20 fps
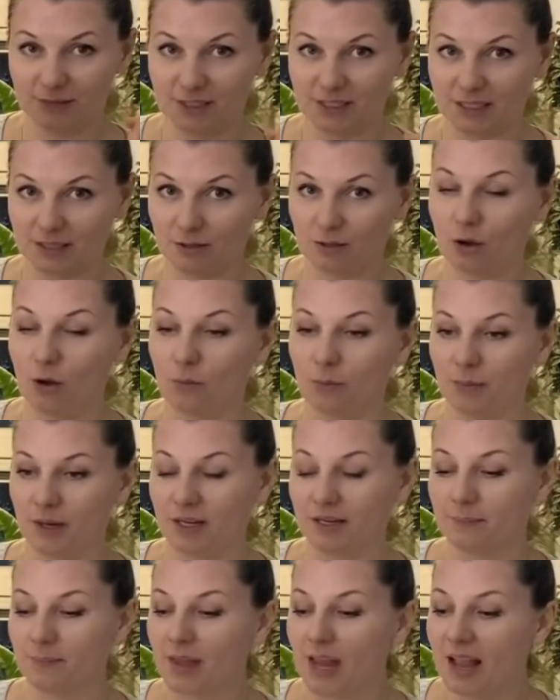
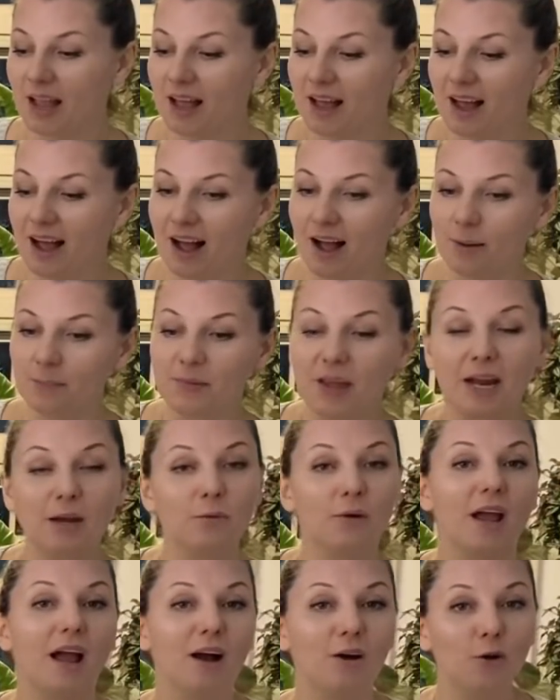hoping.
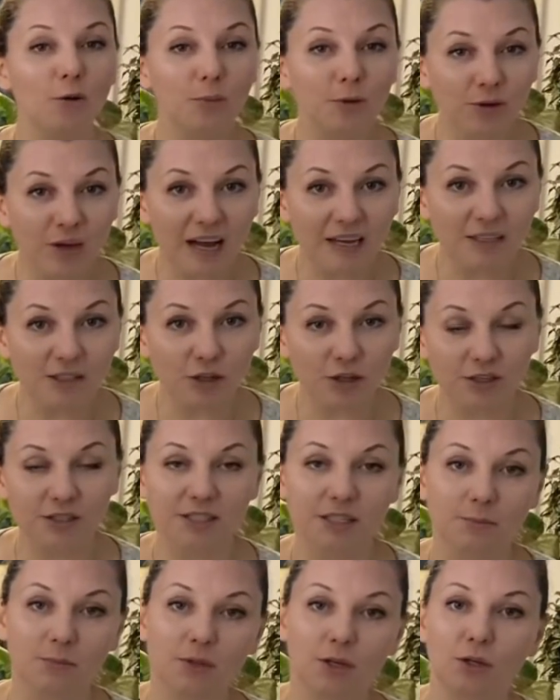Anyway, I hope you guys learned
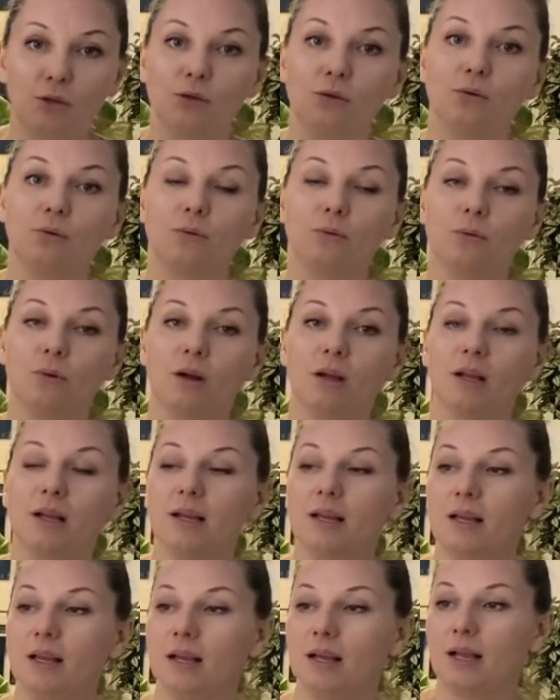something new
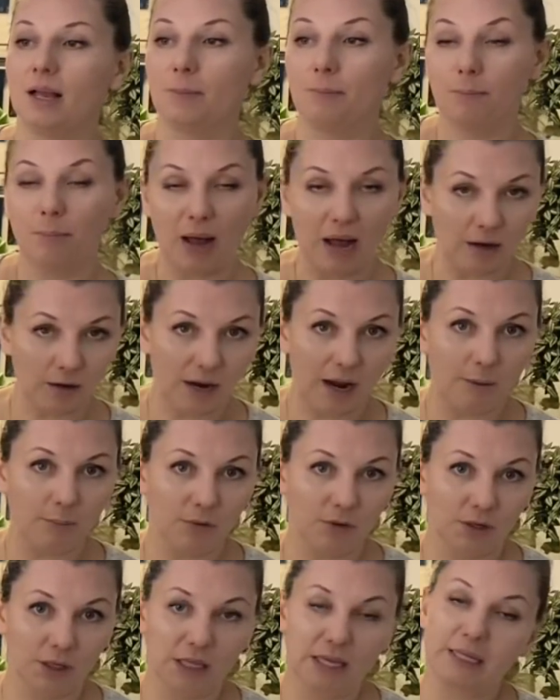about
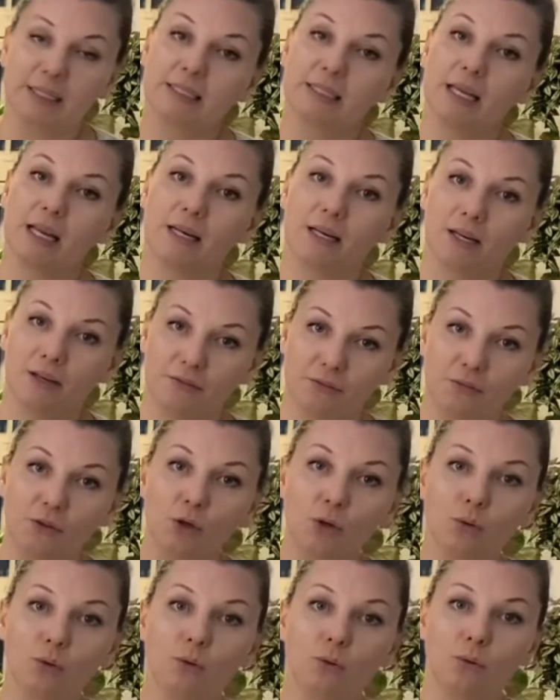amaryllis, and if
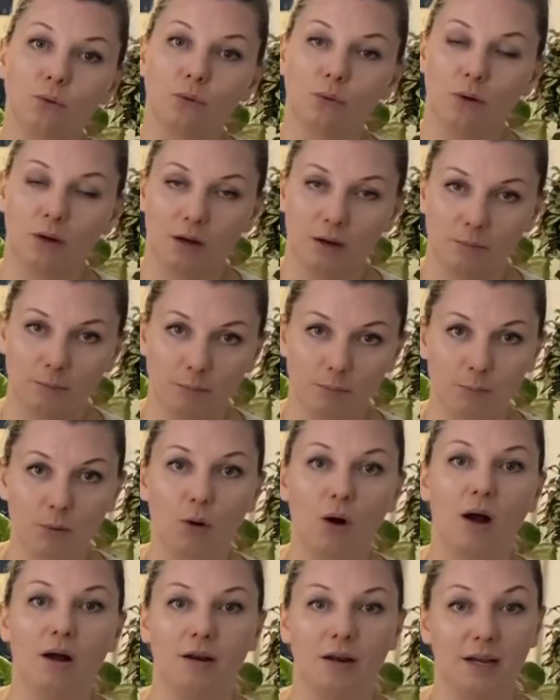you
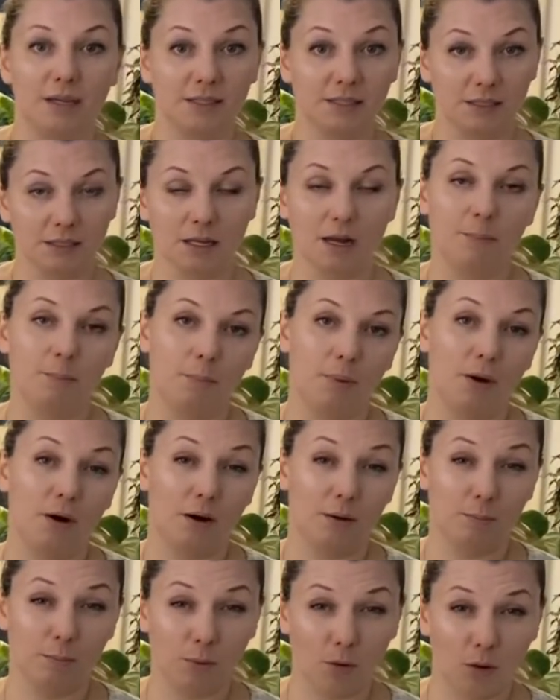bought a
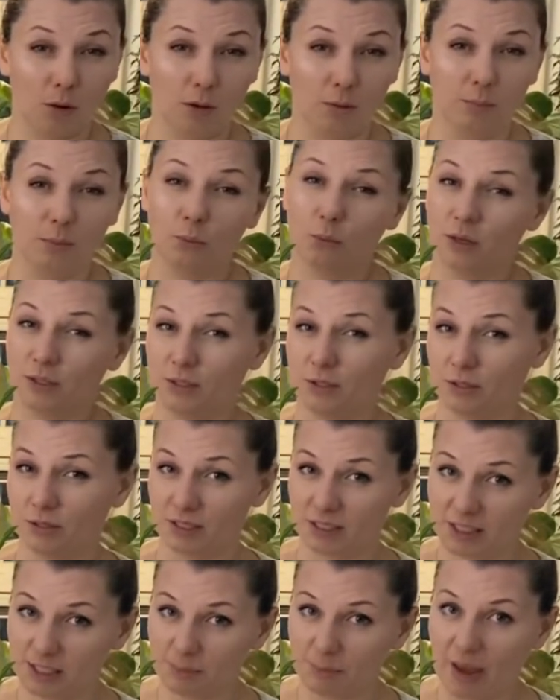subpar bulb, what to
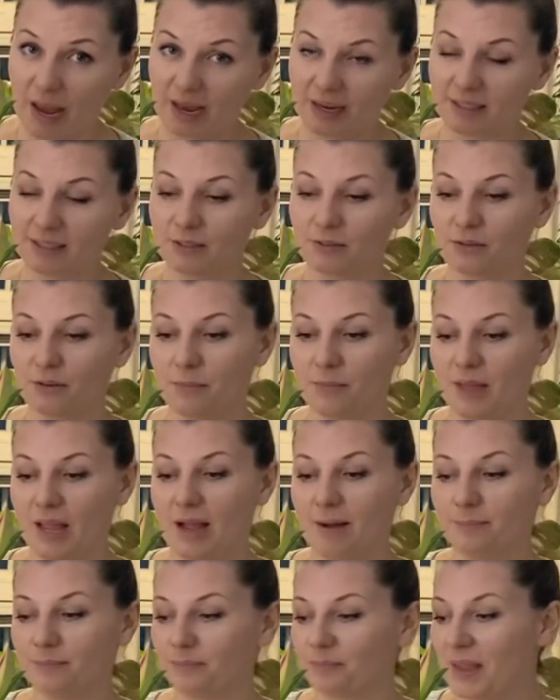expect from
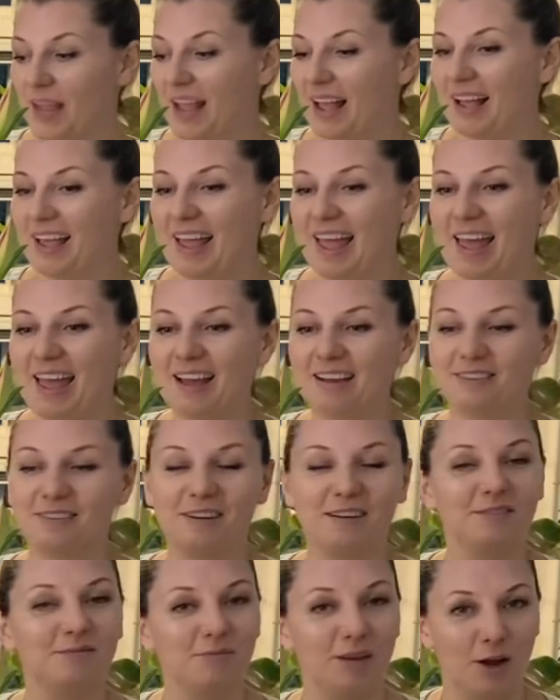them. And
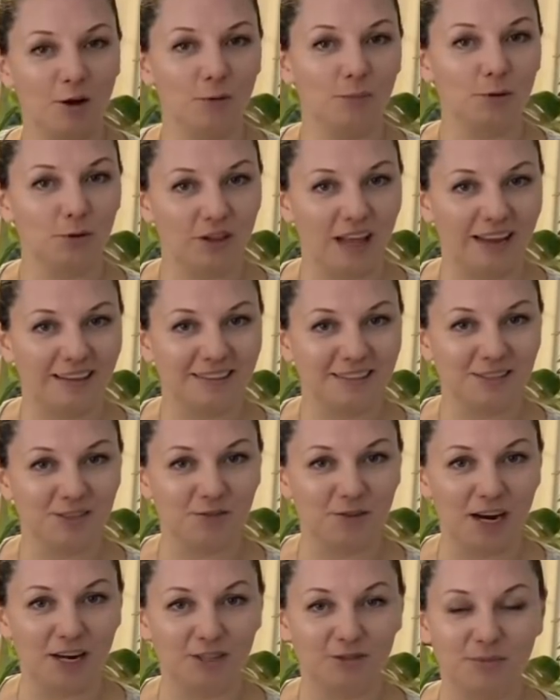I hope you like this
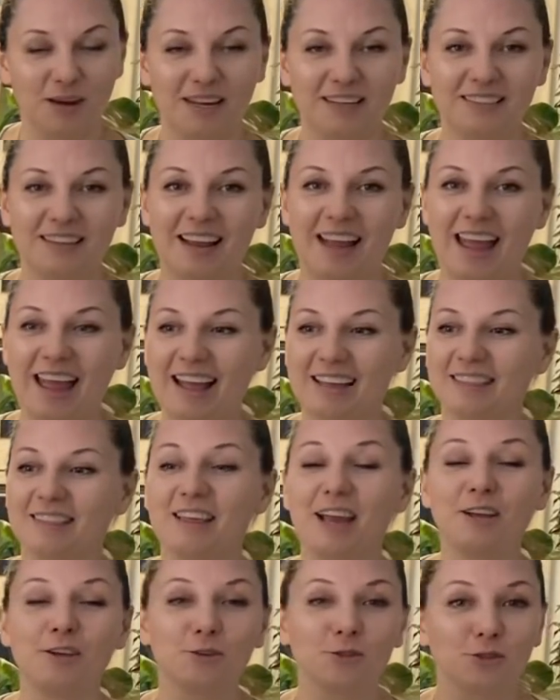arrangement, and
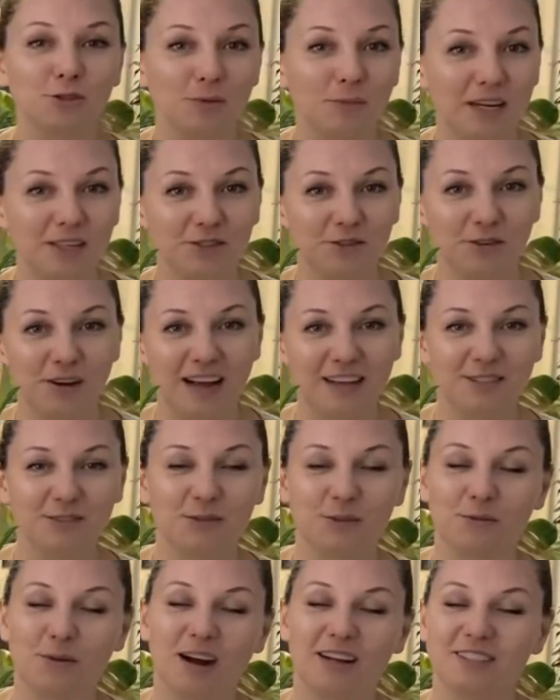thank you so much, you guys,
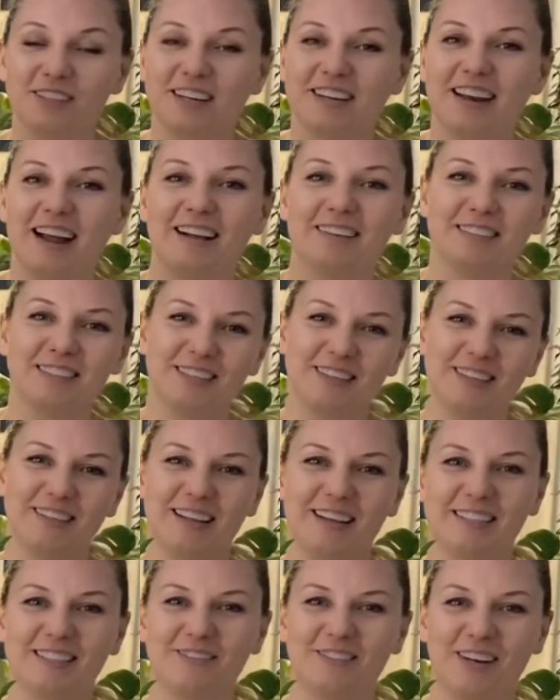for watching. I'll see you in the
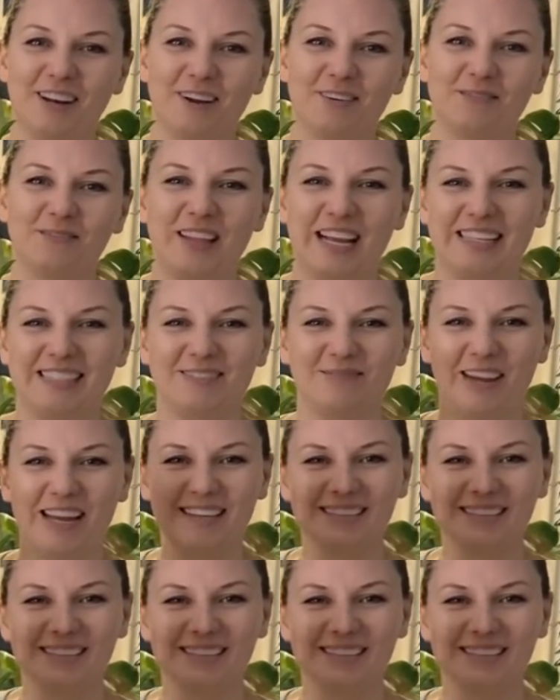next video. Thanks, bye.